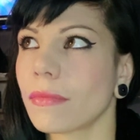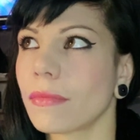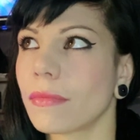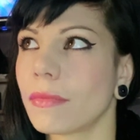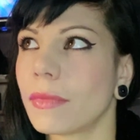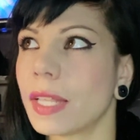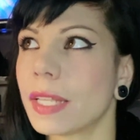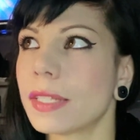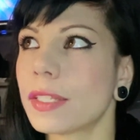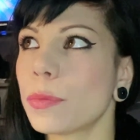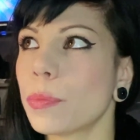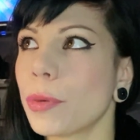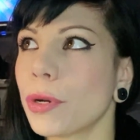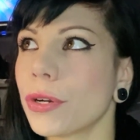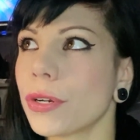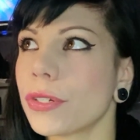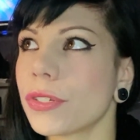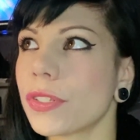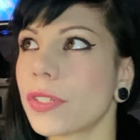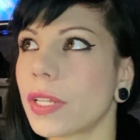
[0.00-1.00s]
this
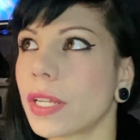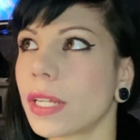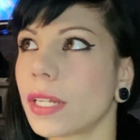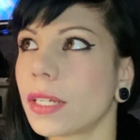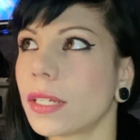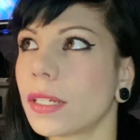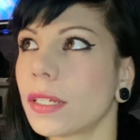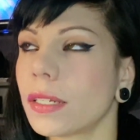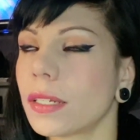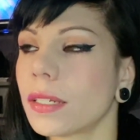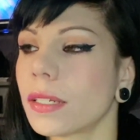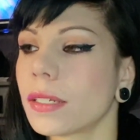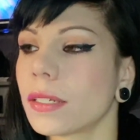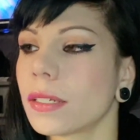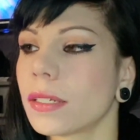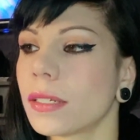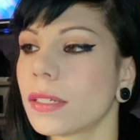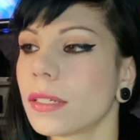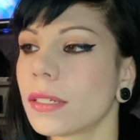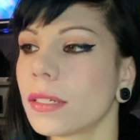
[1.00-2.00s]
person
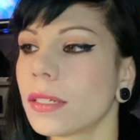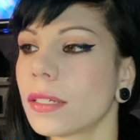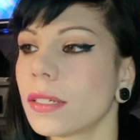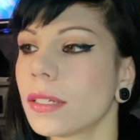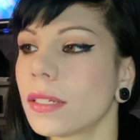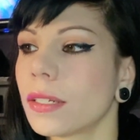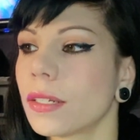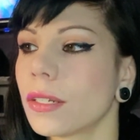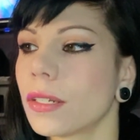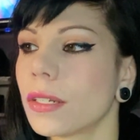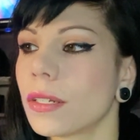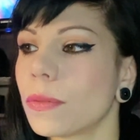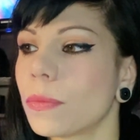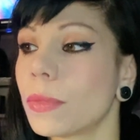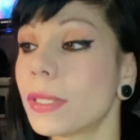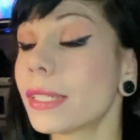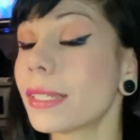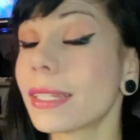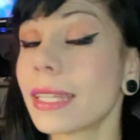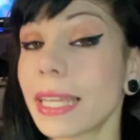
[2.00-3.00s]

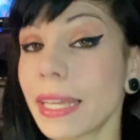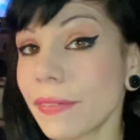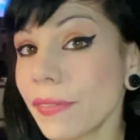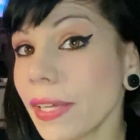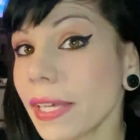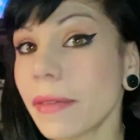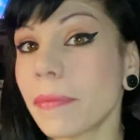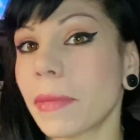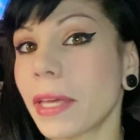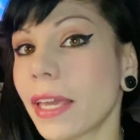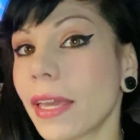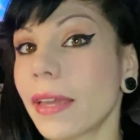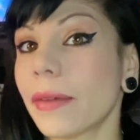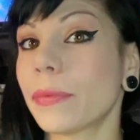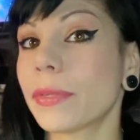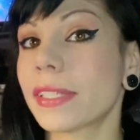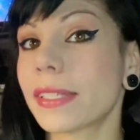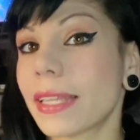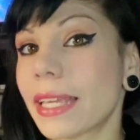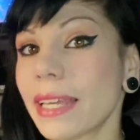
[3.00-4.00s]
was giving me,
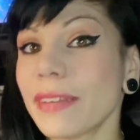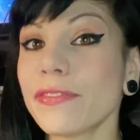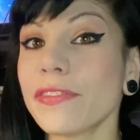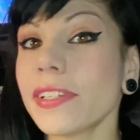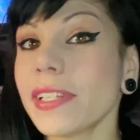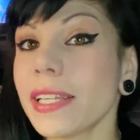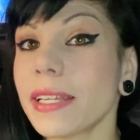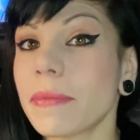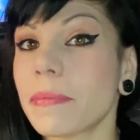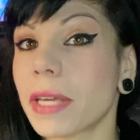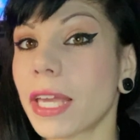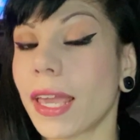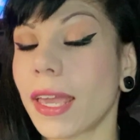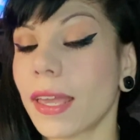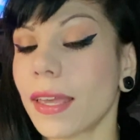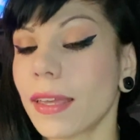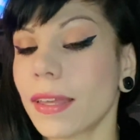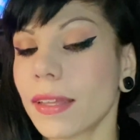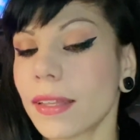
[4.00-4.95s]
was gifting me